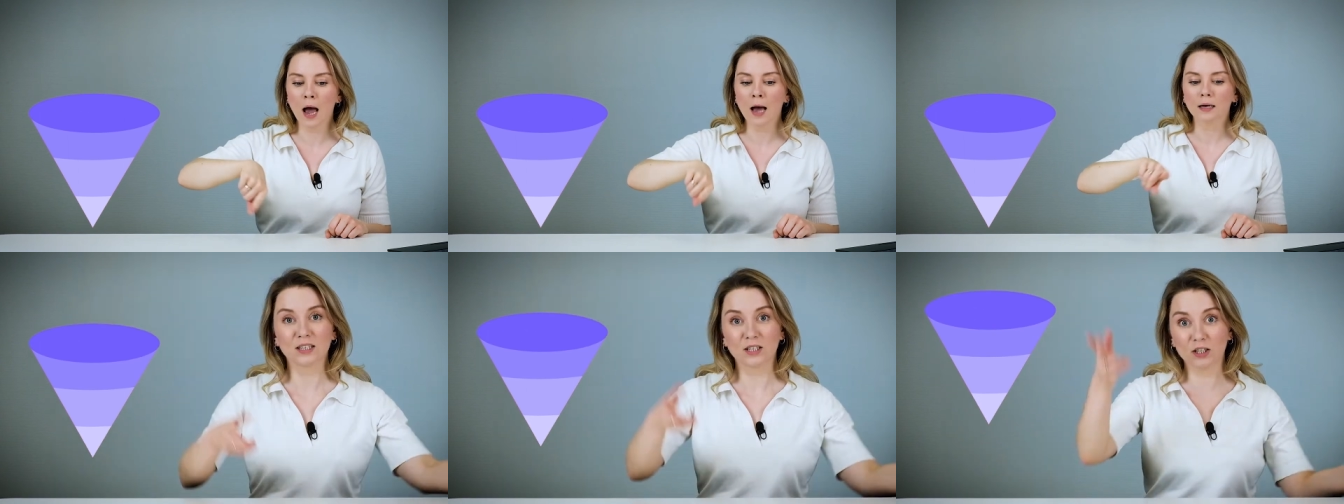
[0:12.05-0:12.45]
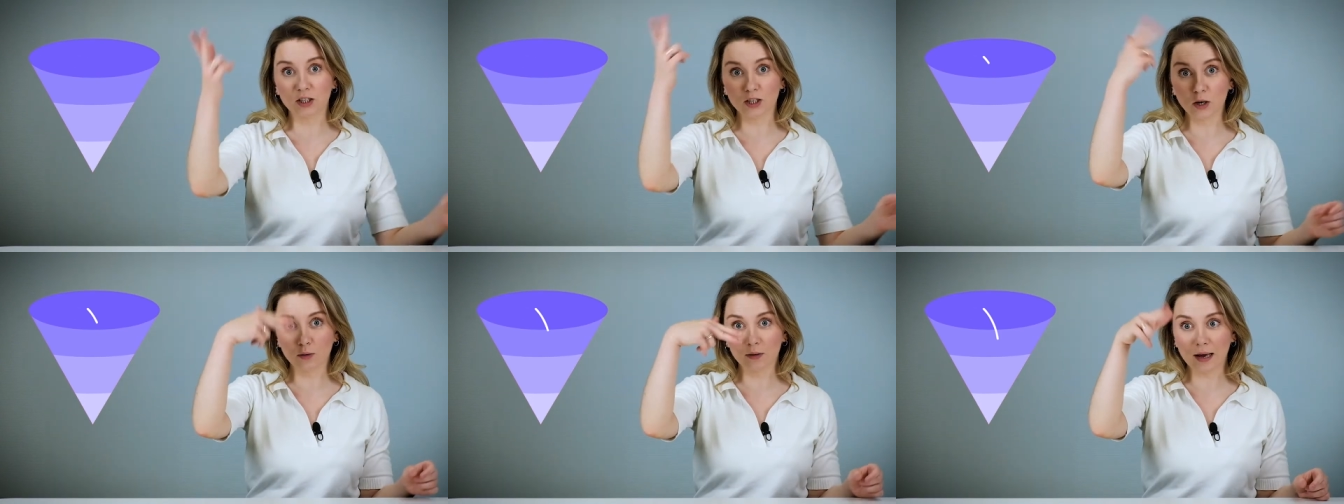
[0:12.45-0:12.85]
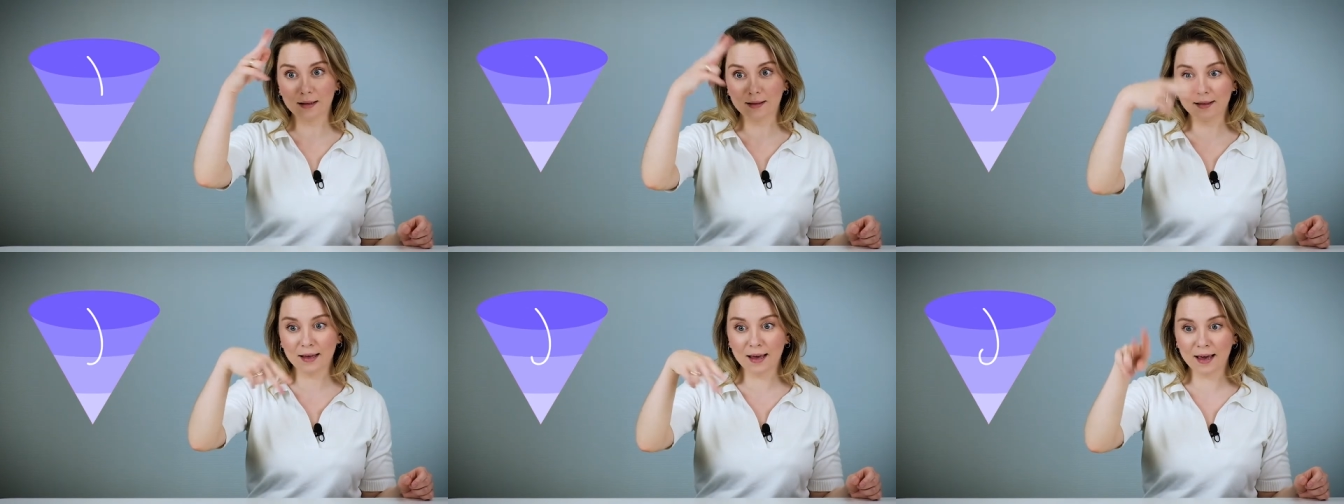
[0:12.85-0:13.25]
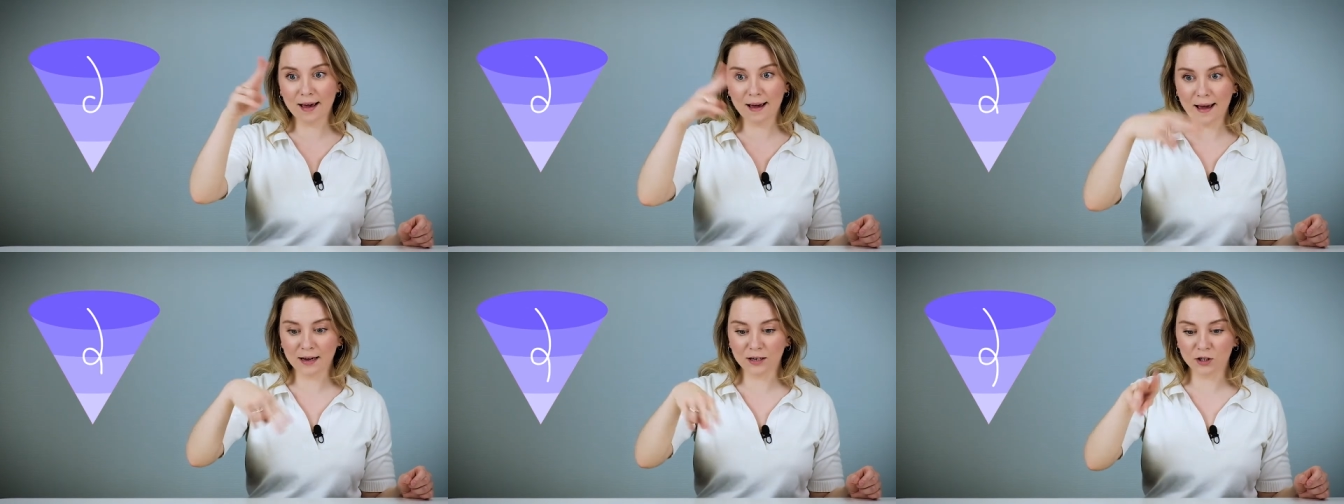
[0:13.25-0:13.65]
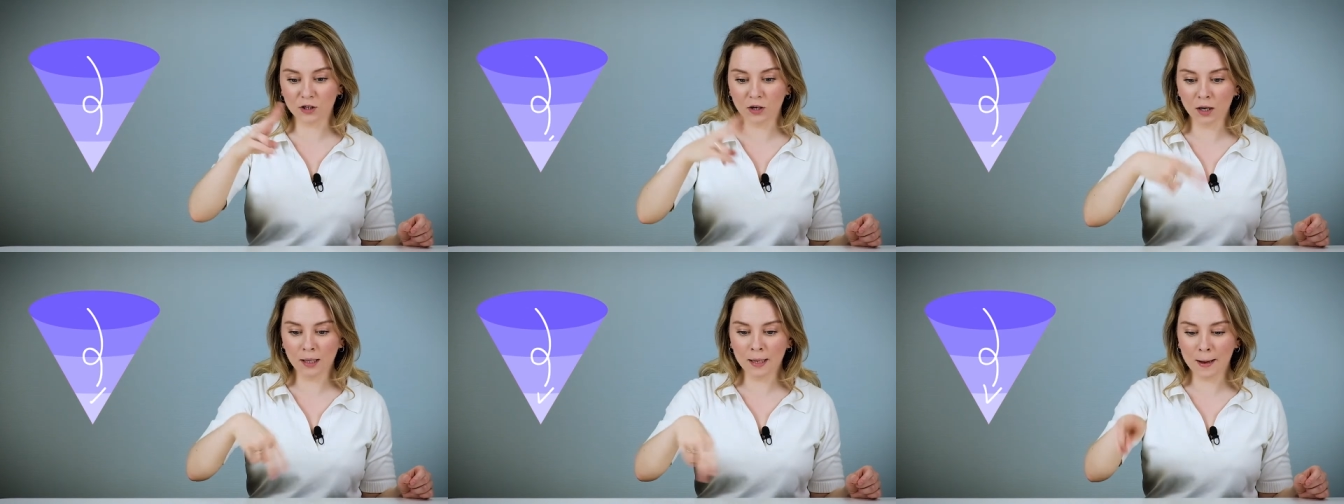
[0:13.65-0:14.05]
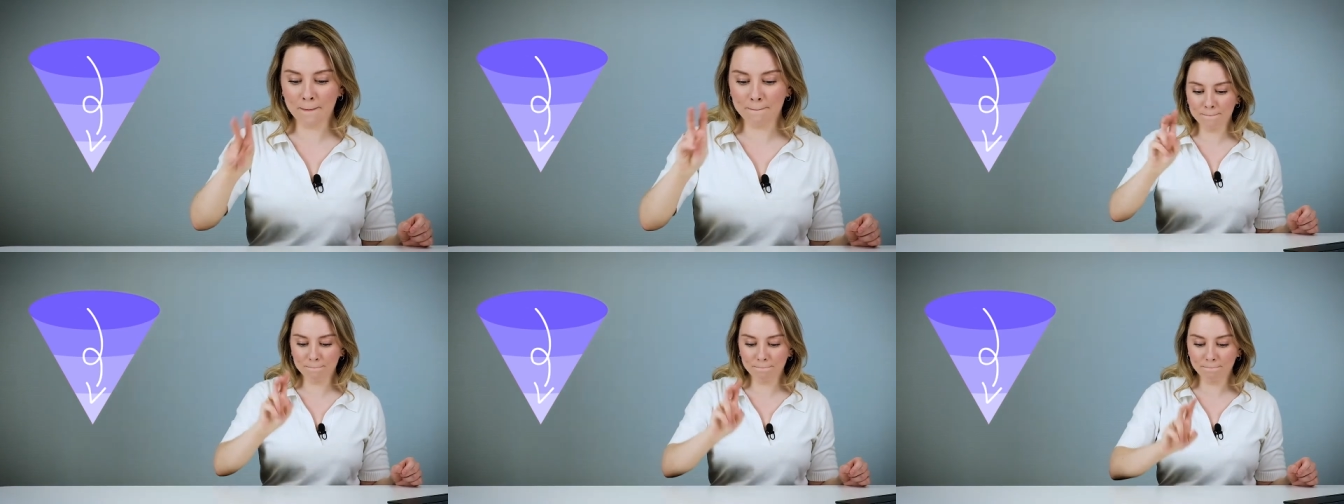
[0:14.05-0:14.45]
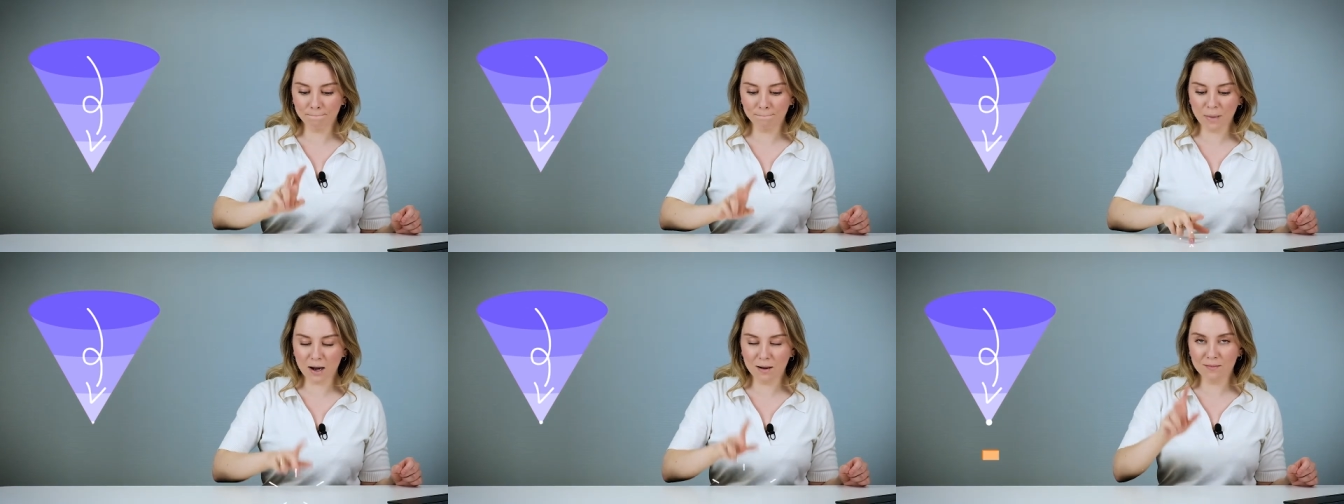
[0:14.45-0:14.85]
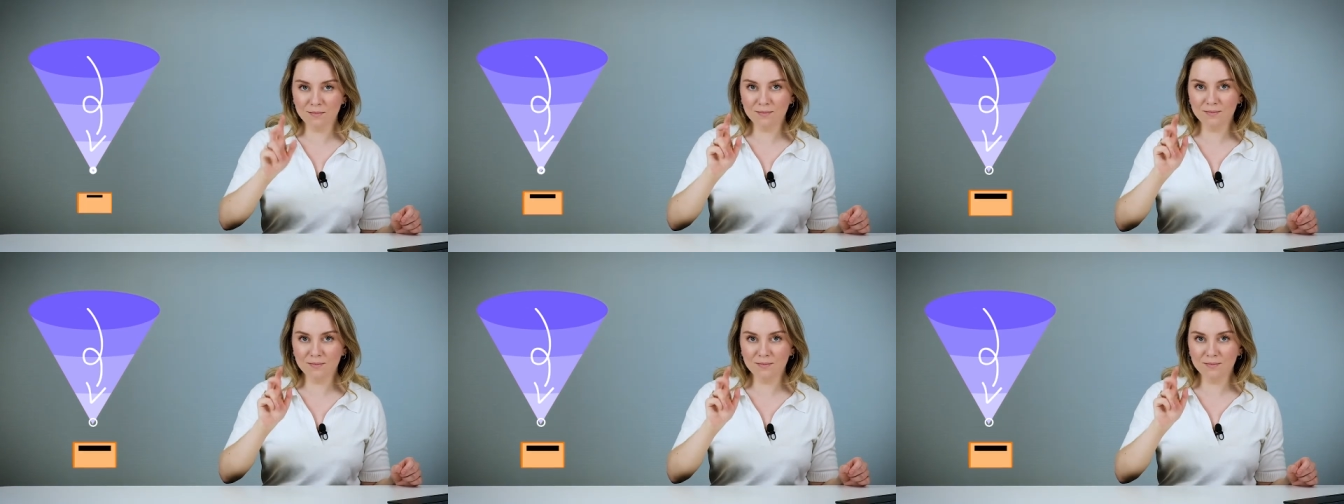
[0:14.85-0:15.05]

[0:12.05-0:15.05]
so that they actually bum,